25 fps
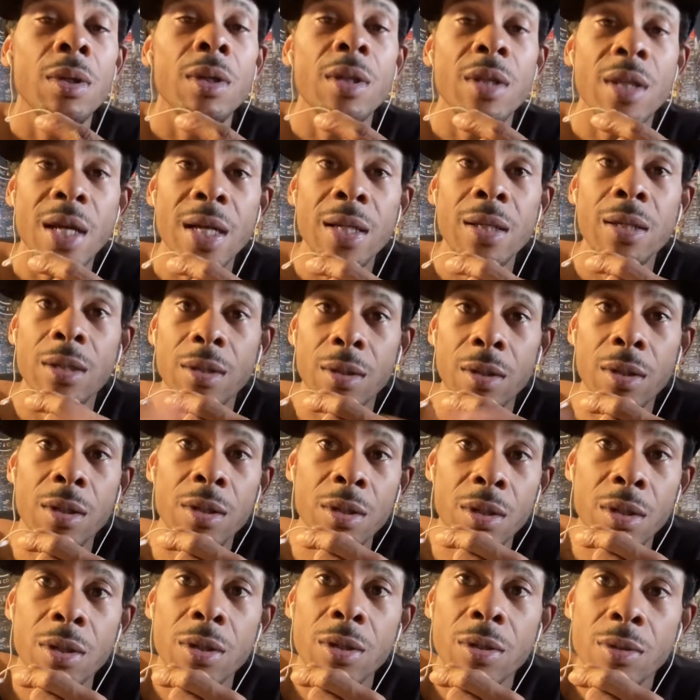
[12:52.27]
That's
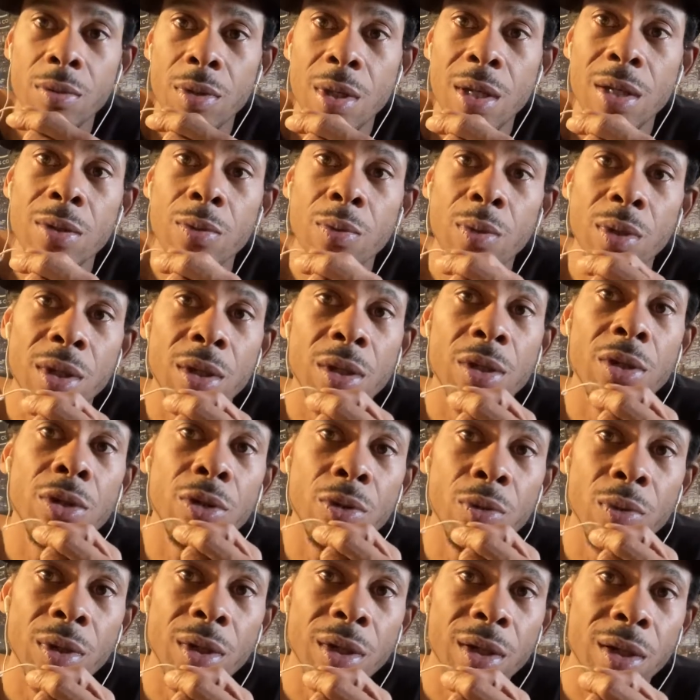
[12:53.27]
what they're
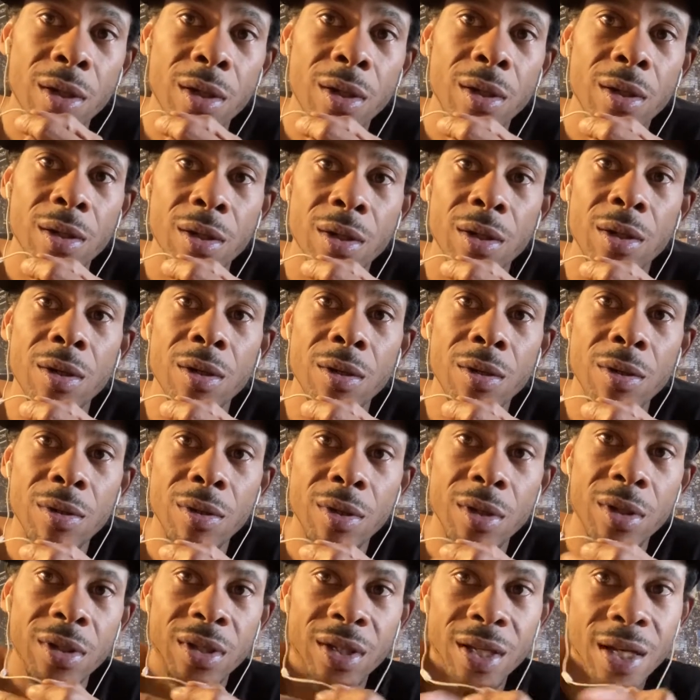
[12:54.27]
doing.
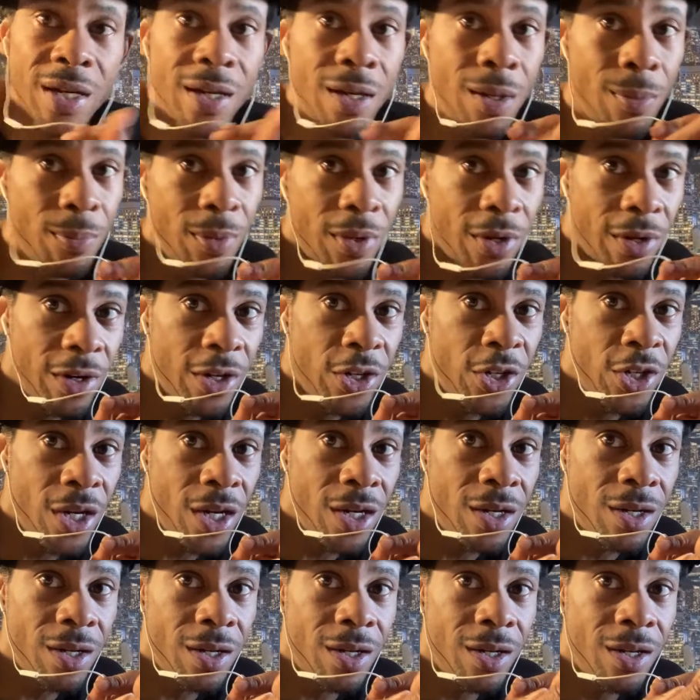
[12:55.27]
They're setting up their
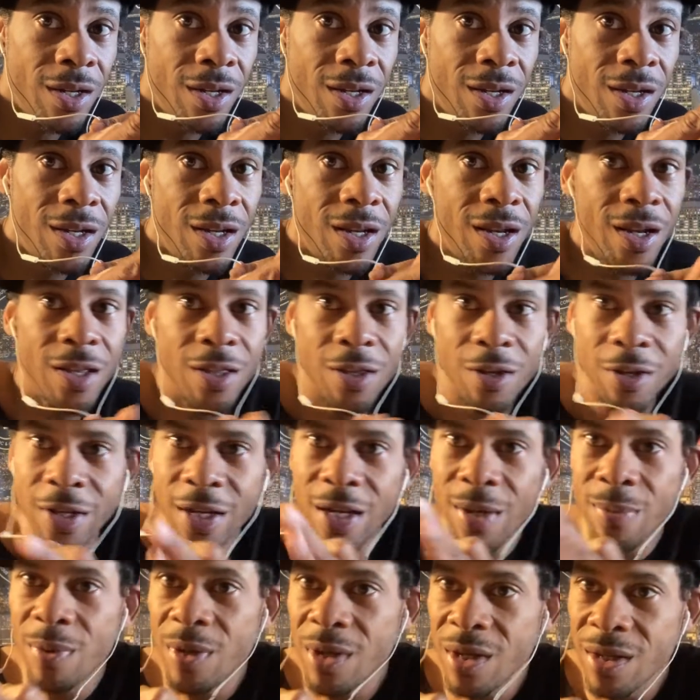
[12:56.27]
agenda and they're
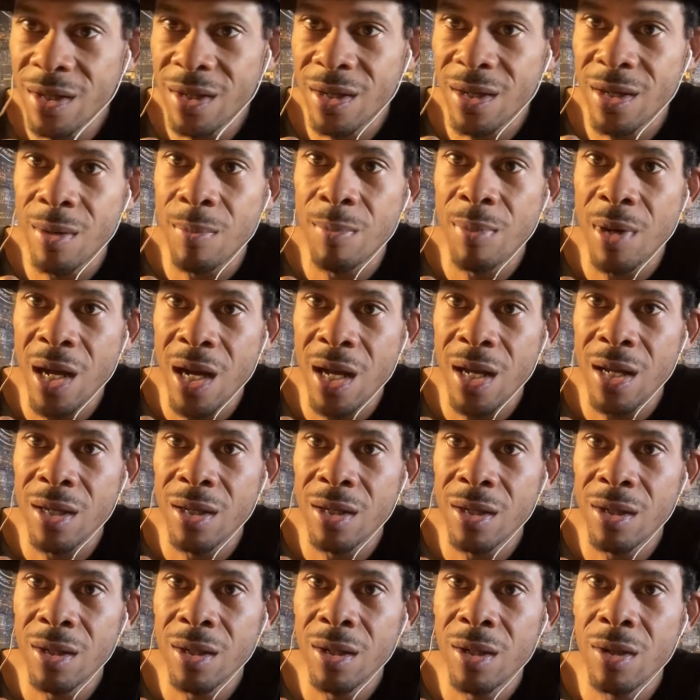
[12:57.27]
keeping us in a
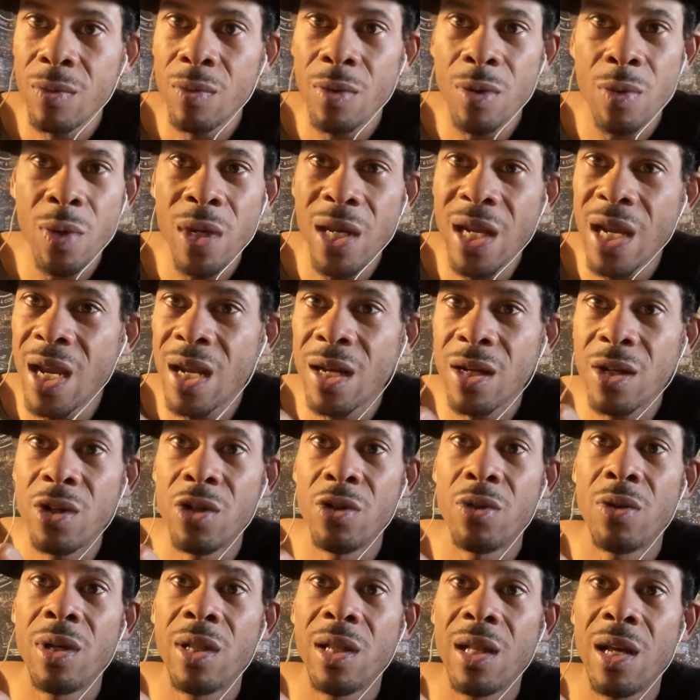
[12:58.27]
bind where we can't
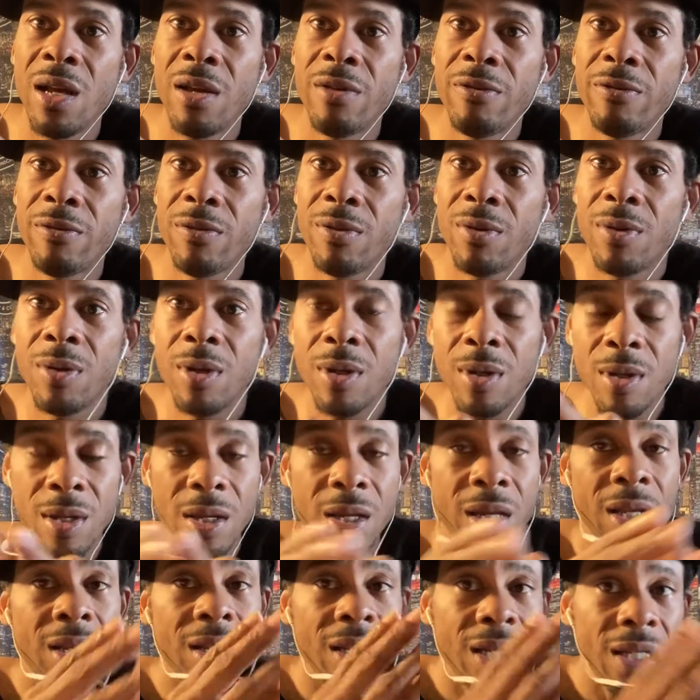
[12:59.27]
enjoy life.
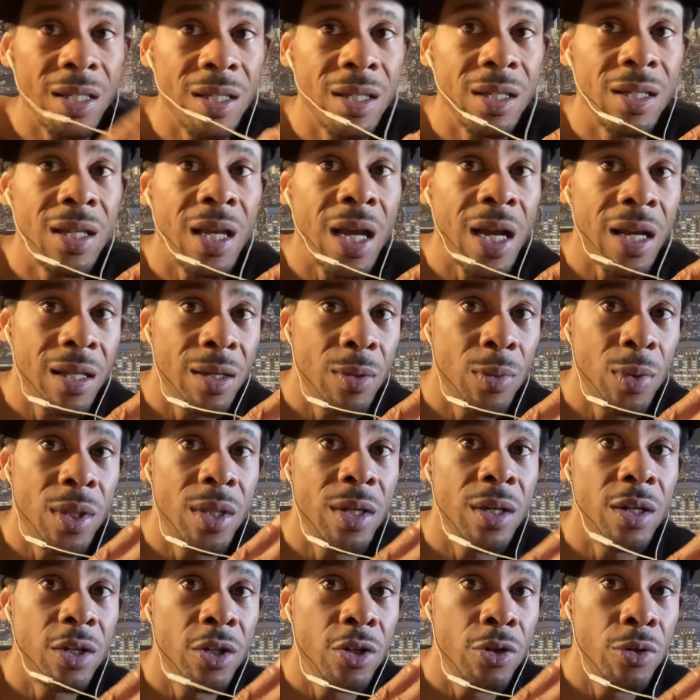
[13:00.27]
And that's exactly what
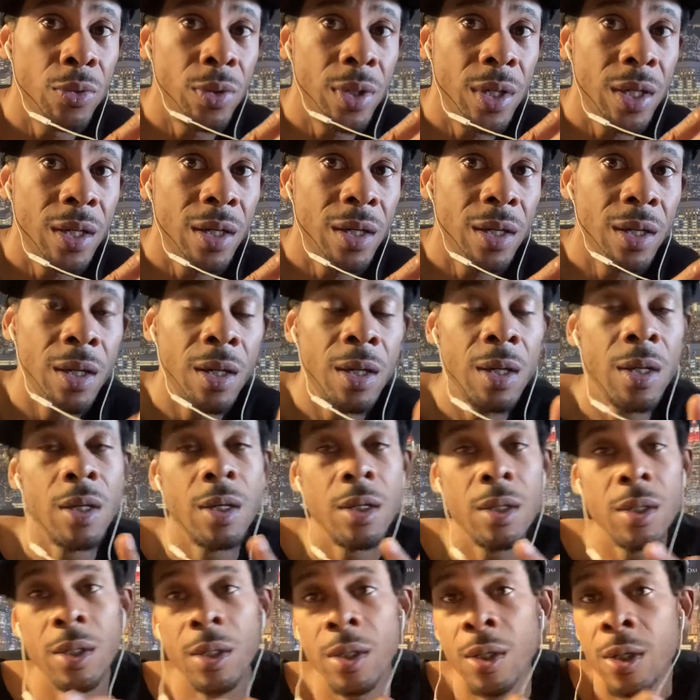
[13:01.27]
they're doing.
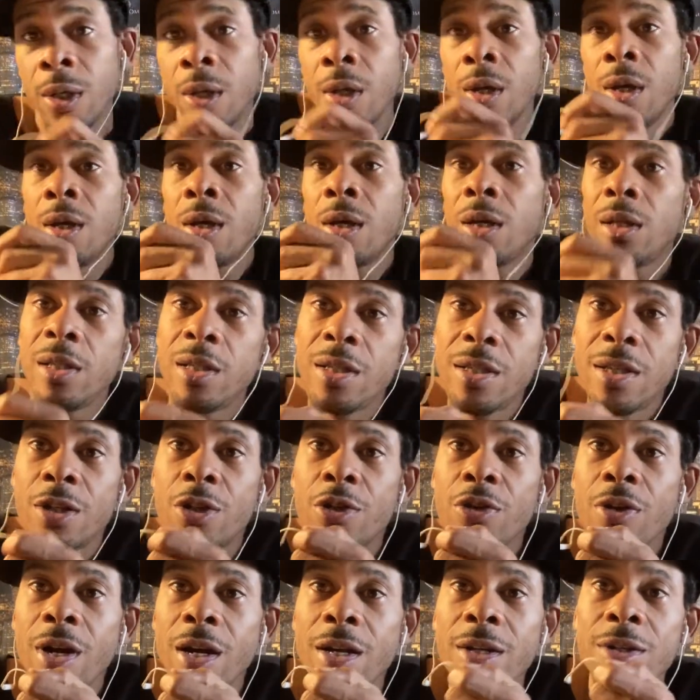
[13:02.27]
At least they're
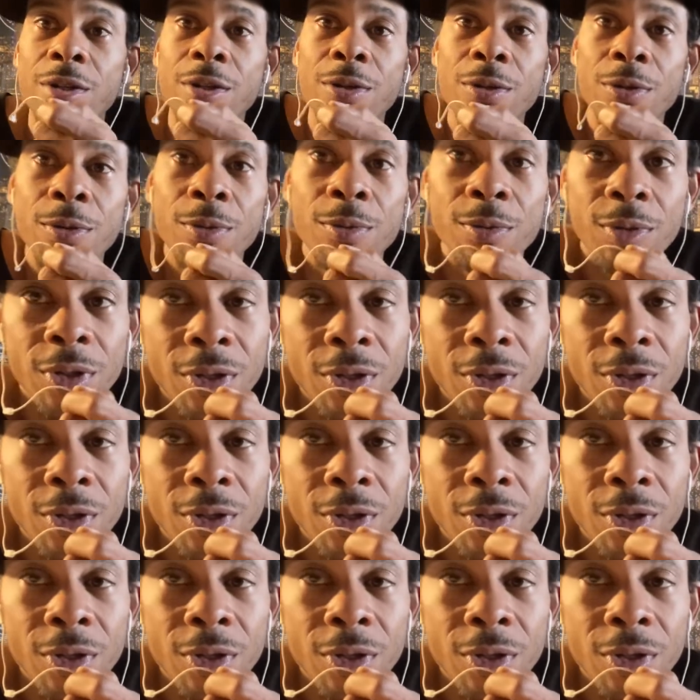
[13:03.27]
trying to.